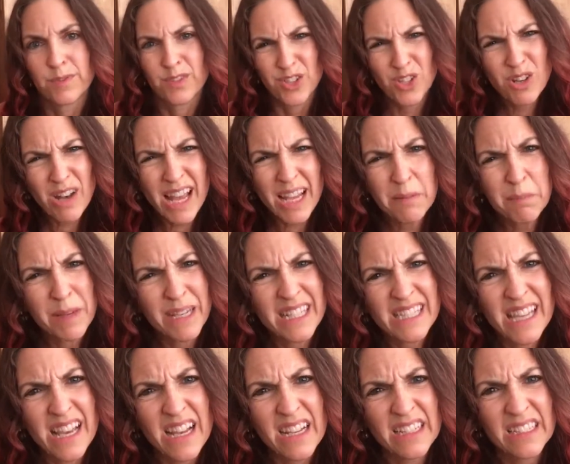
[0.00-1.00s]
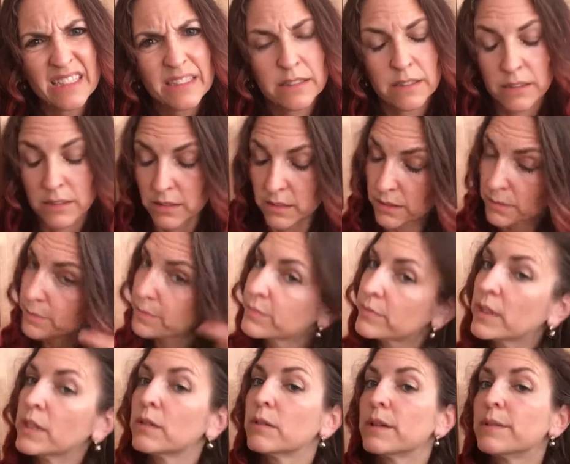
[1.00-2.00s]
Do you like pizza? Oh,
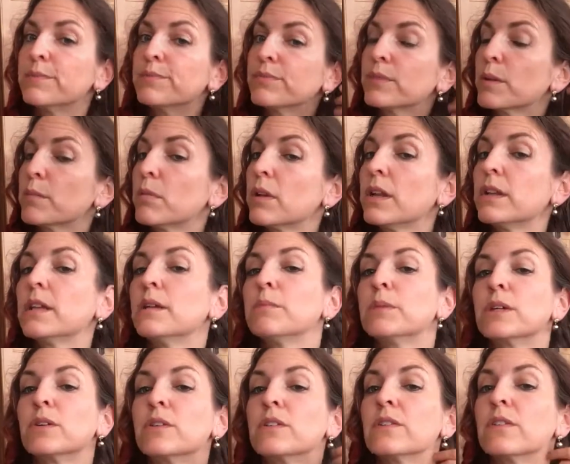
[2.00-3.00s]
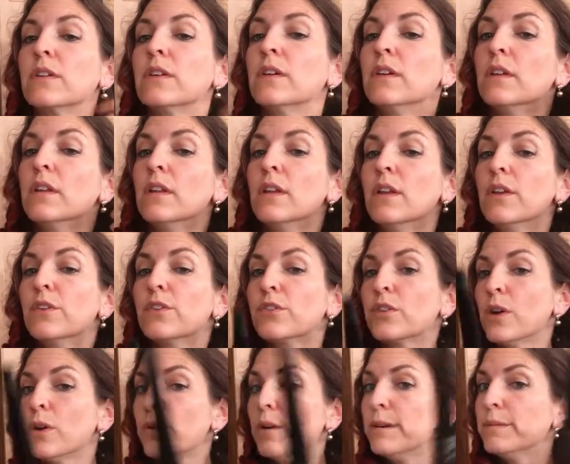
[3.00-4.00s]
no. Anyway, bloody immigrants.
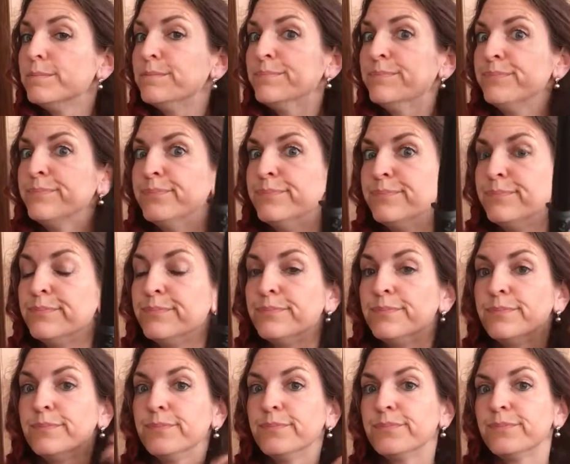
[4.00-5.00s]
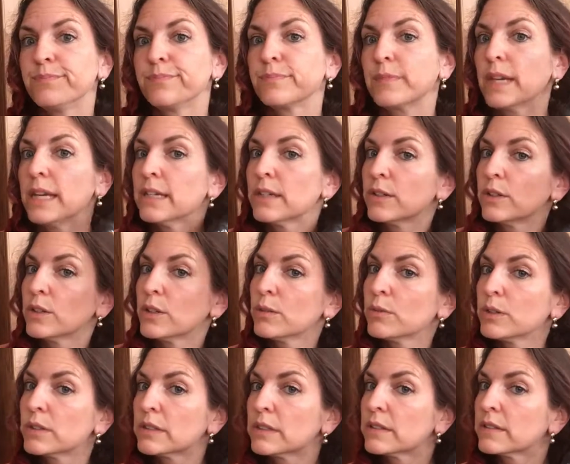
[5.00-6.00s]
So, I don't know
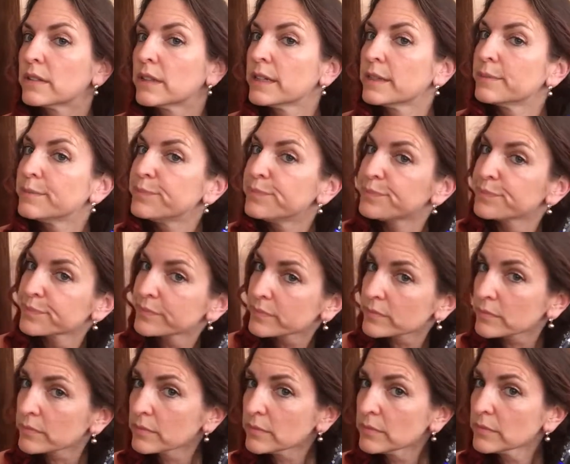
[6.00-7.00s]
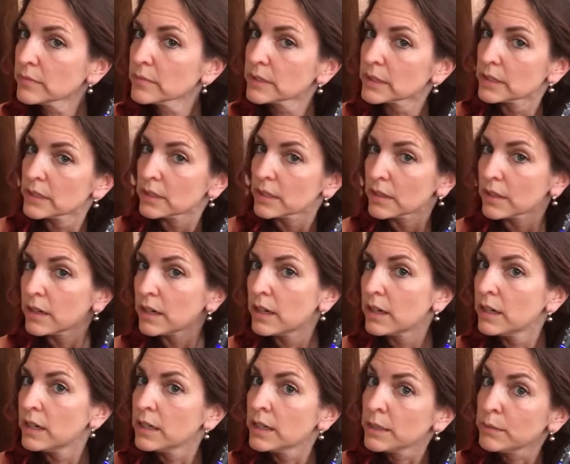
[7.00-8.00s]
what to say.
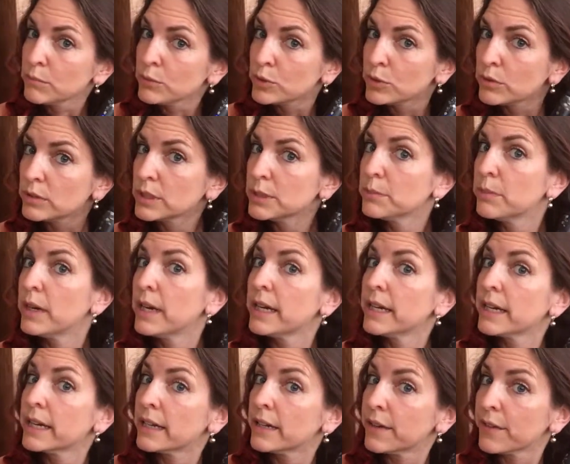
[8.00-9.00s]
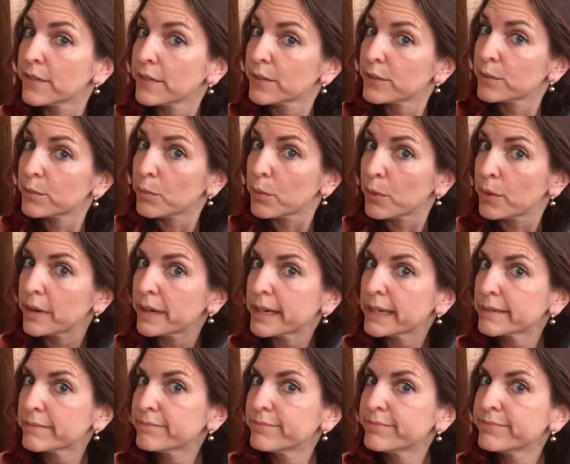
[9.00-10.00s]
I'm doing my hair this morning,